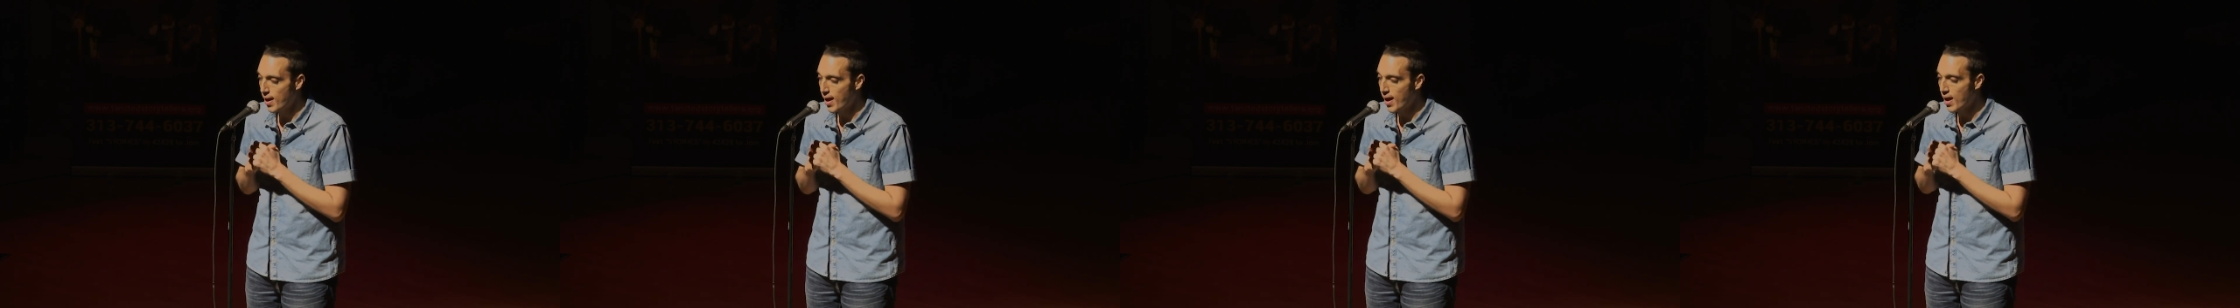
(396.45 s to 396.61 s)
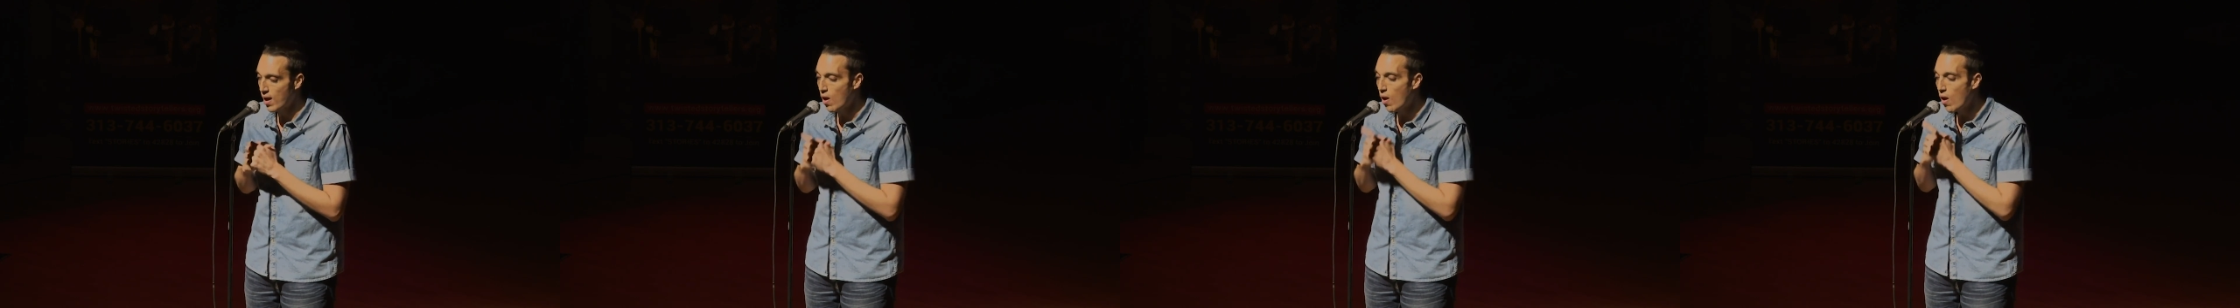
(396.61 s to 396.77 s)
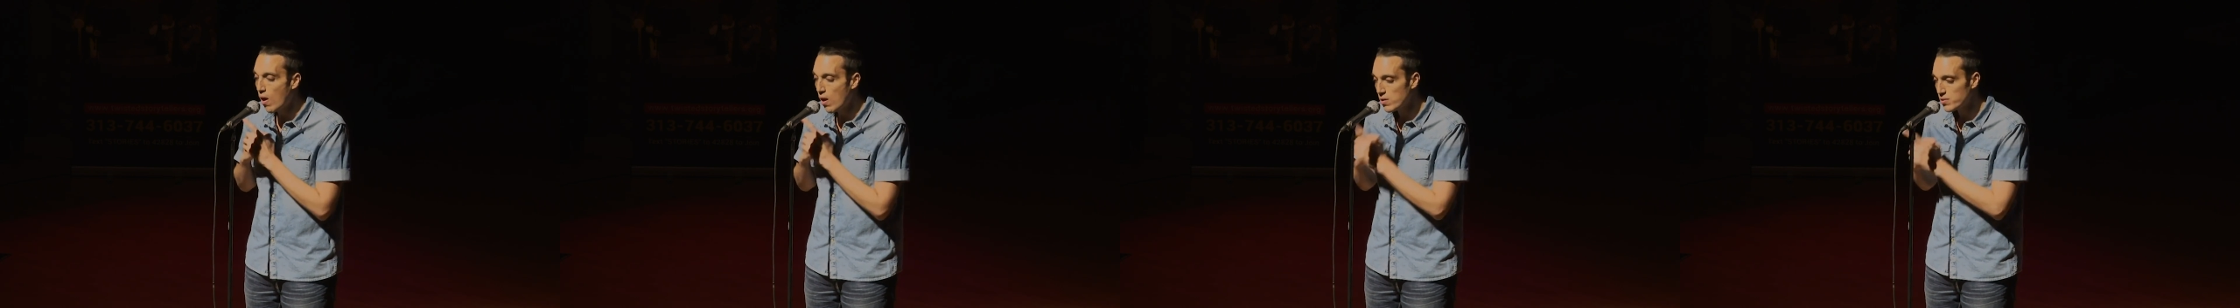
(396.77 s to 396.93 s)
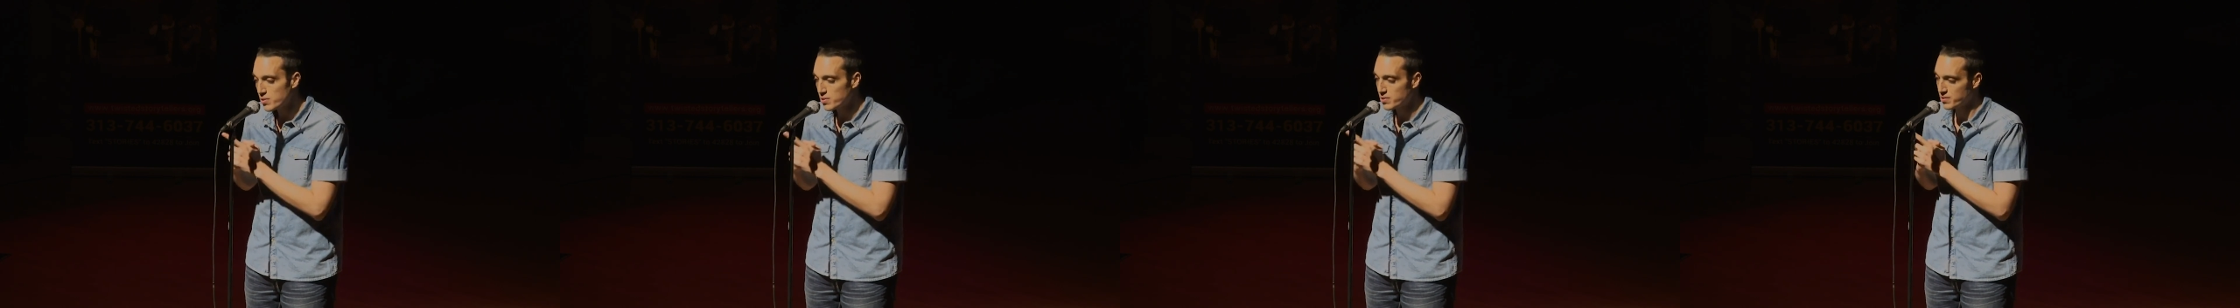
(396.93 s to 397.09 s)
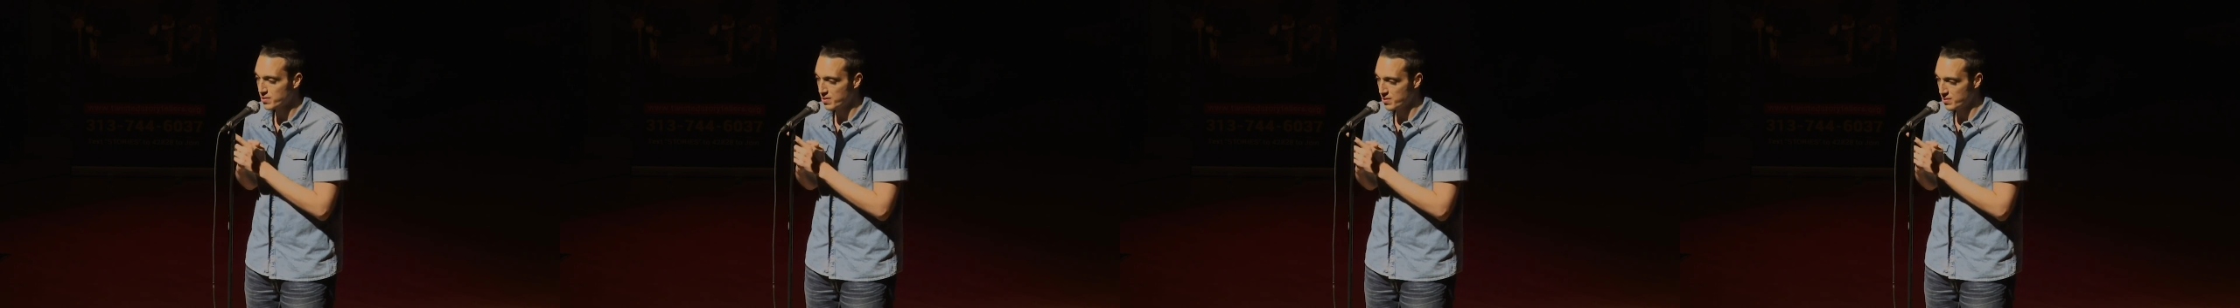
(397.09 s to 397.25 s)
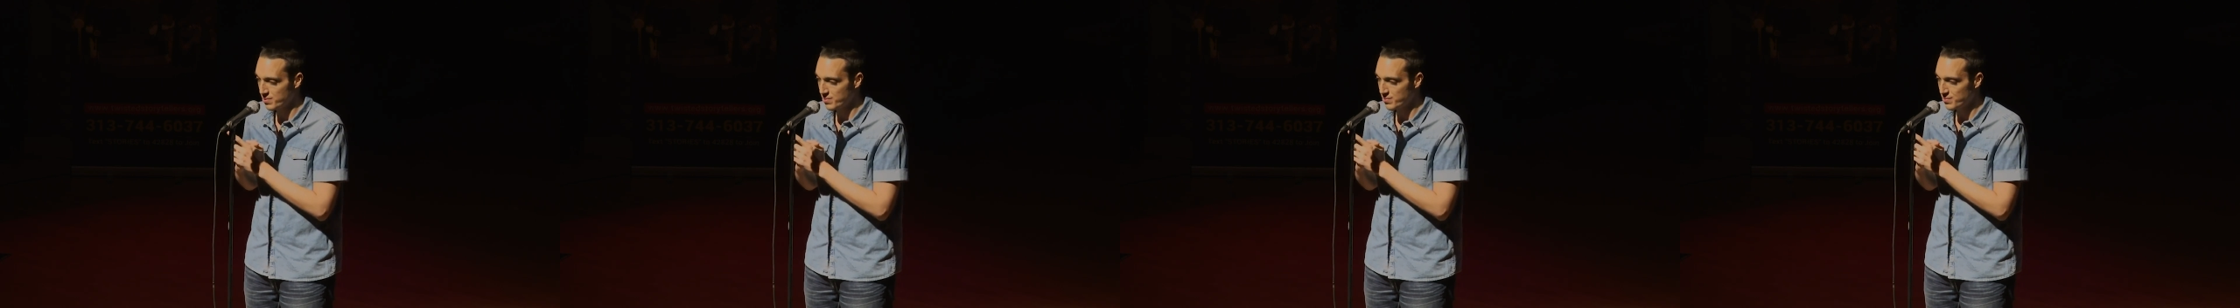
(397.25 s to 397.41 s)
I
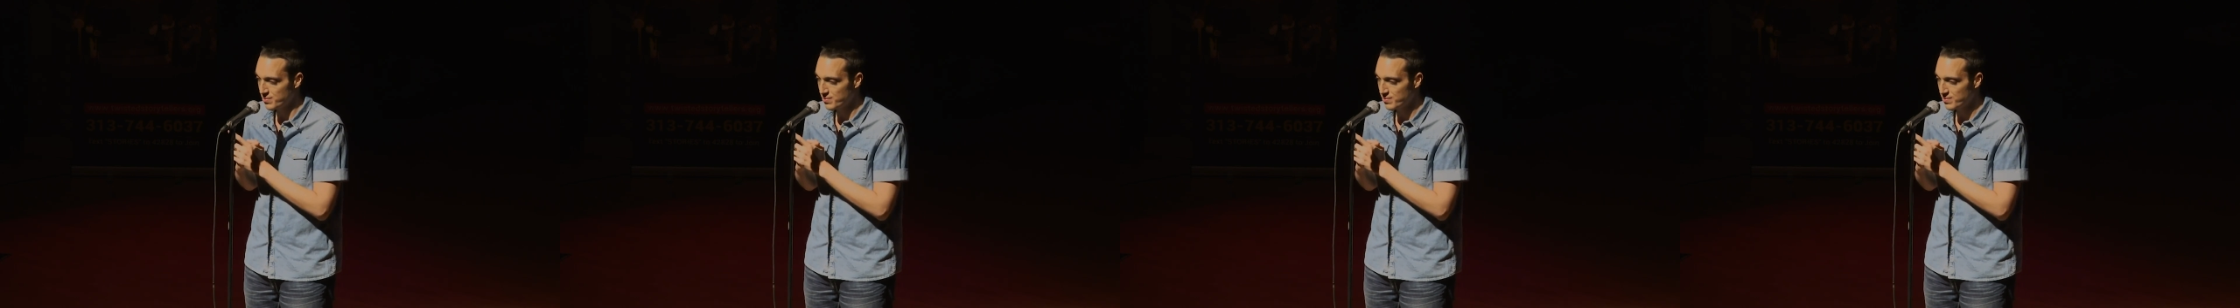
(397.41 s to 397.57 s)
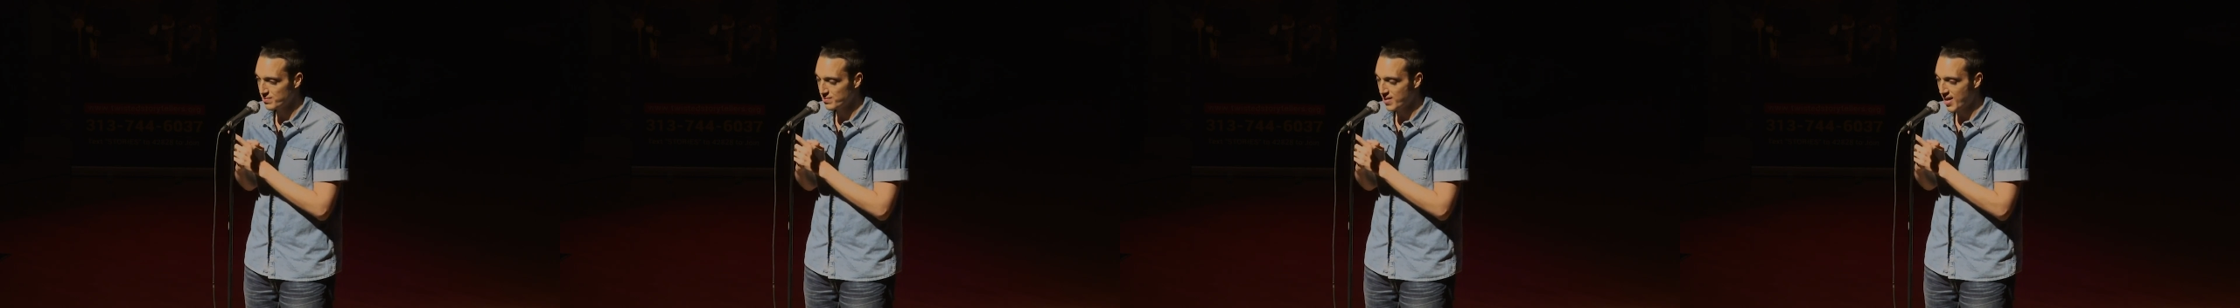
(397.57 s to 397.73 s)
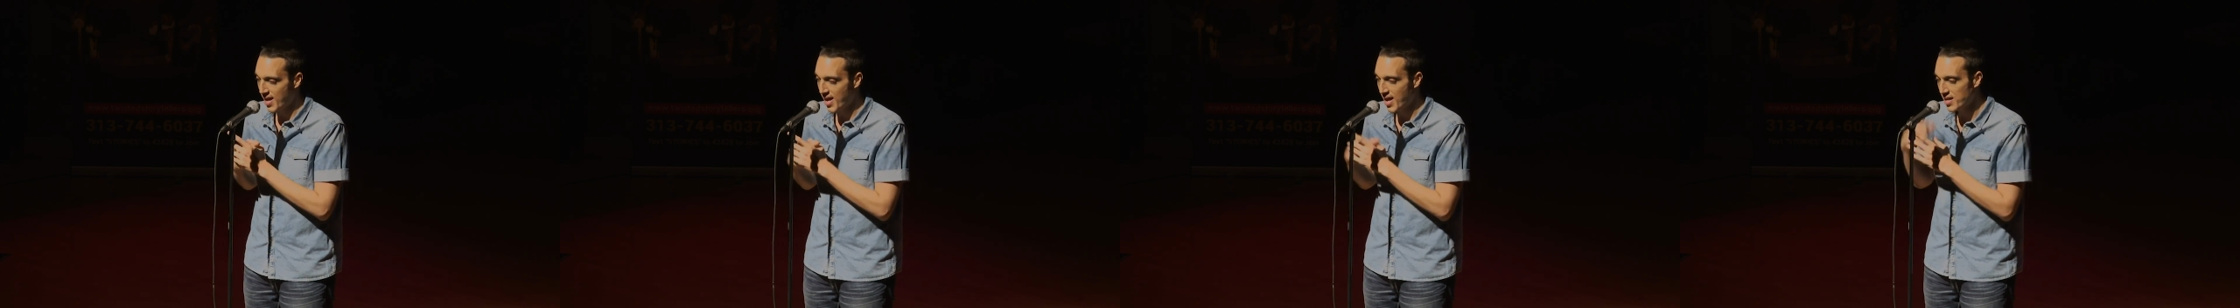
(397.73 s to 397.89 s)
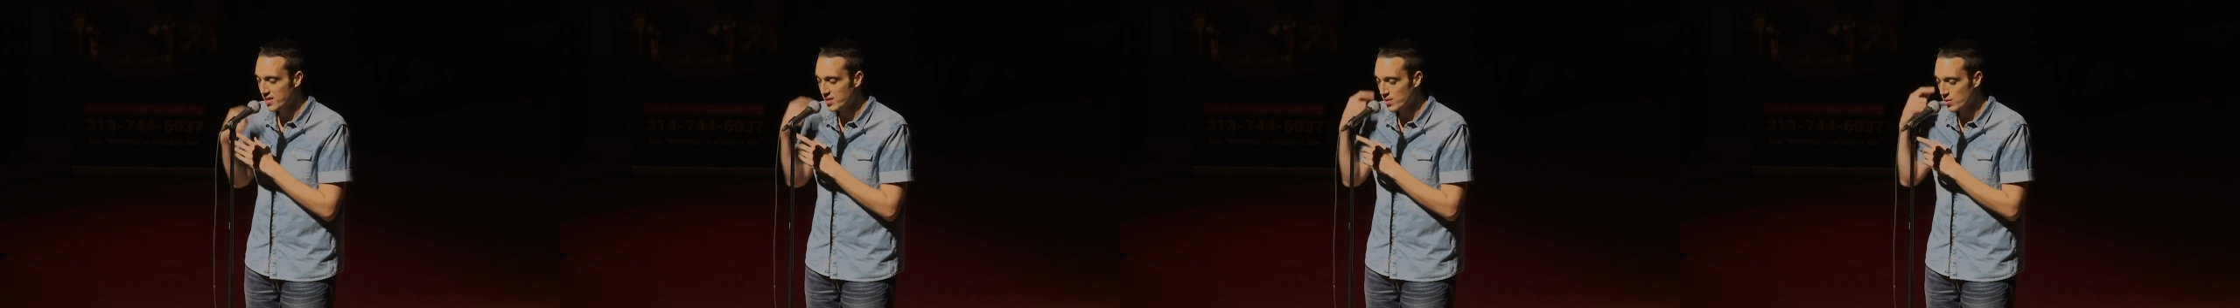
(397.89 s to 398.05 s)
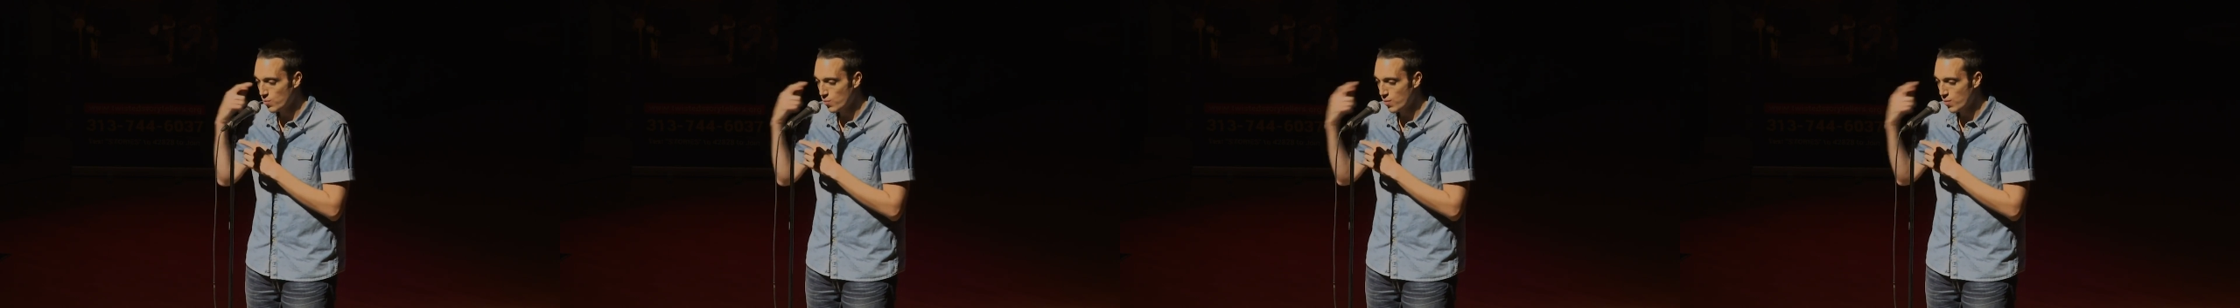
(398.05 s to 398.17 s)
also had